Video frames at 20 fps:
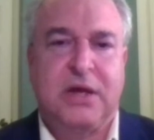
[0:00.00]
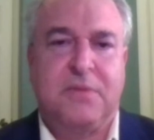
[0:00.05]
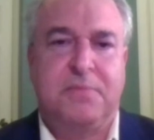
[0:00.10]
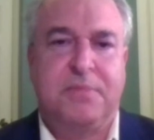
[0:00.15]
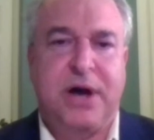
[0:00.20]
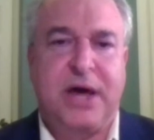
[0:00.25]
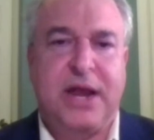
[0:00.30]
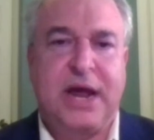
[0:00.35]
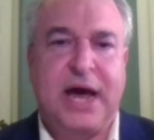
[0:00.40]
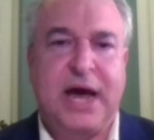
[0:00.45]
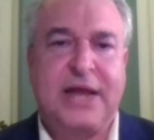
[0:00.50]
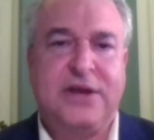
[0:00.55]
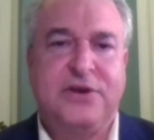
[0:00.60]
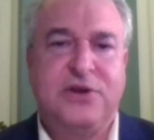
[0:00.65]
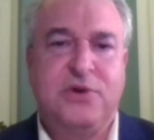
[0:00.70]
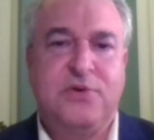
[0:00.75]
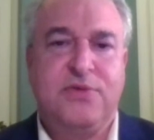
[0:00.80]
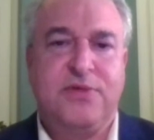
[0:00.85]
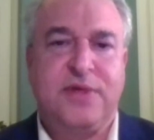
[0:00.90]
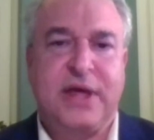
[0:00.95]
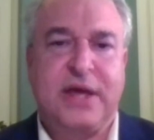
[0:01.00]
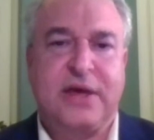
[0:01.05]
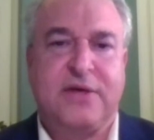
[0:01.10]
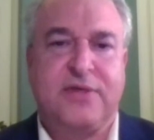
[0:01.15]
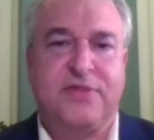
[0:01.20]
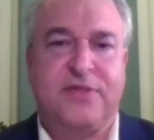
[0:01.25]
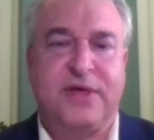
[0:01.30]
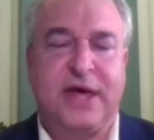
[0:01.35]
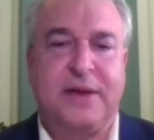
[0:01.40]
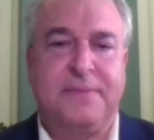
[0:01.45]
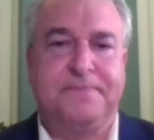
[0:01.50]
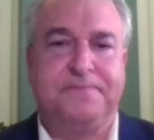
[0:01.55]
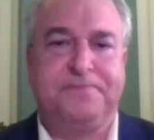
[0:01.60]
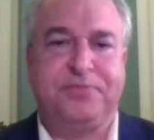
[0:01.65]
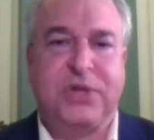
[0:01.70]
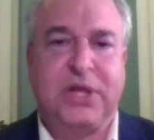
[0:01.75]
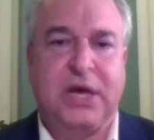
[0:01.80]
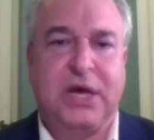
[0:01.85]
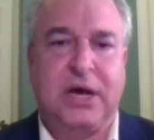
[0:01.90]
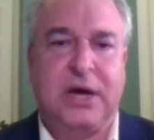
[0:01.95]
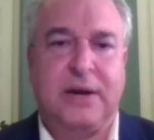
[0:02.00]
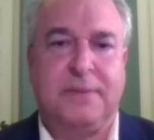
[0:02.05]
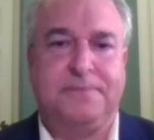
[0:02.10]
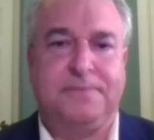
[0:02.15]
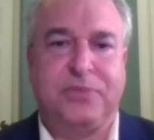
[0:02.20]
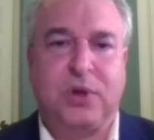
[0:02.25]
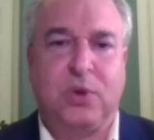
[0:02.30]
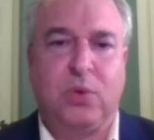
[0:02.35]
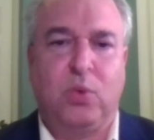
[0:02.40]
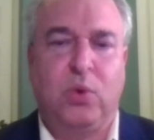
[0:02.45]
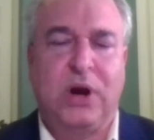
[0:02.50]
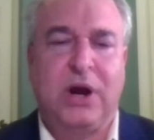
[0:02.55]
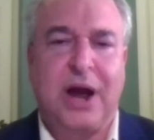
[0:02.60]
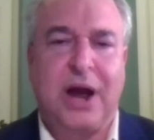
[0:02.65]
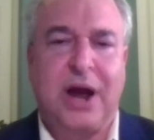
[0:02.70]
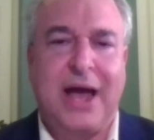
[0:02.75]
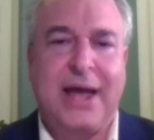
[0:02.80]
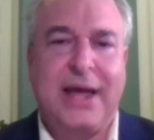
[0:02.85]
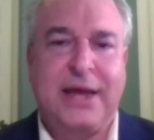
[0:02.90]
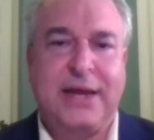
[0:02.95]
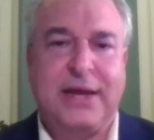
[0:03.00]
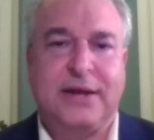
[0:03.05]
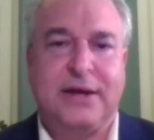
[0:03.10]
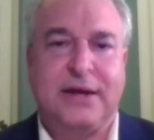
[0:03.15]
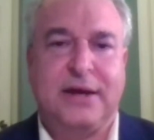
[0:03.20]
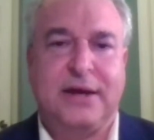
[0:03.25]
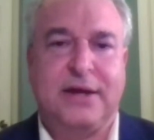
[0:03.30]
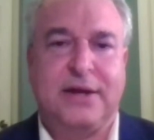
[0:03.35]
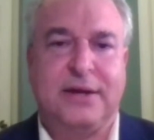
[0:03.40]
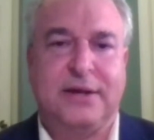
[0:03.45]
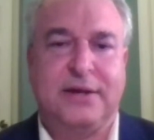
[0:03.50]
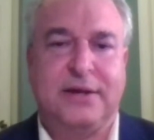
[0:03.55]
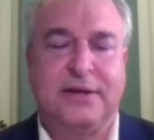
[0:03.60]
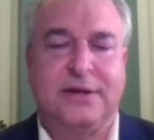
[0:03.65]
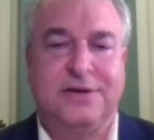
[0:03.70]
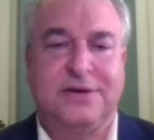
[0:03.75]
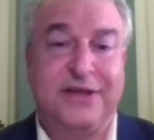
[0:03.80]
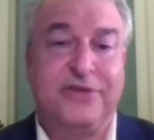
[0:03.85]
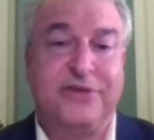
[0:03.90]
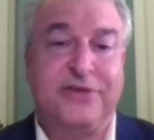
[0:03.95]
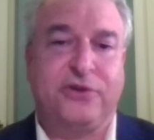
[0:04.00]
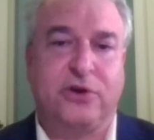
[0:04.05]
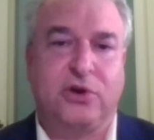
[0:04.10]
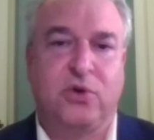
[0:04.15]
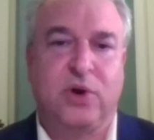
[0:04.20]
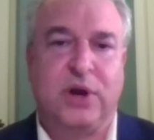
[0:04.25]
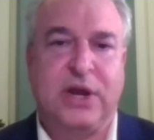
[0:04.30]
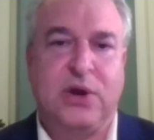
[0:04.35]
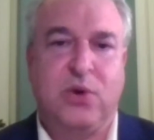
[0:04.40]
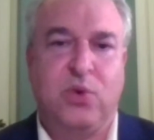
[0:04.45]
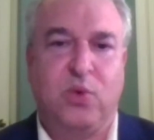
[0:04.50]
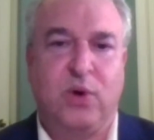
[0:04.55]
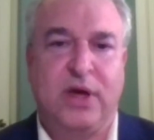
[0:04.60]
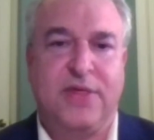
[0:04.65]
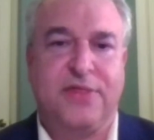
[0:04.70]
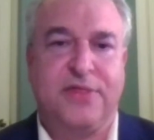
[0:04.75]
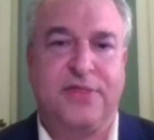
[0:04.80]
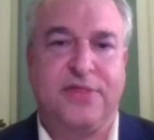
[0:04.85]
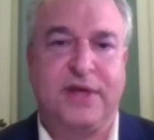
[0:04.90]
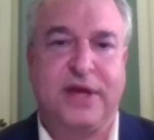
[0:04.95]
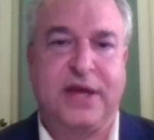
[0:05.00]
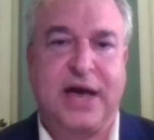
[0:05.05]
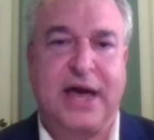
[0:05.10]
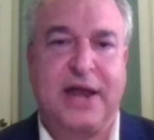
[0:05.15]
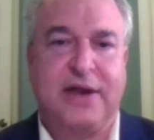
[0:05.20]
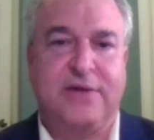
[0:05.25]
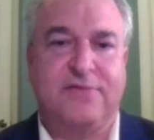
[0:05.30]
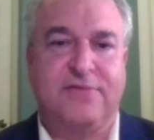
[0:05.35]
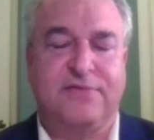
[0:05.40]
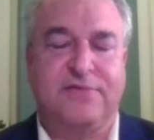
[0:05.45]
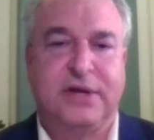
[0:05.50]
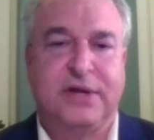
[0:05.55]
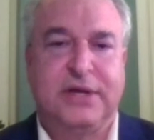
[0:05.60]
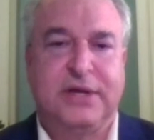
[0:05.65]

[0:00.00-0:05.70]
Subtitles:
But I do think that where I disagree with the kind of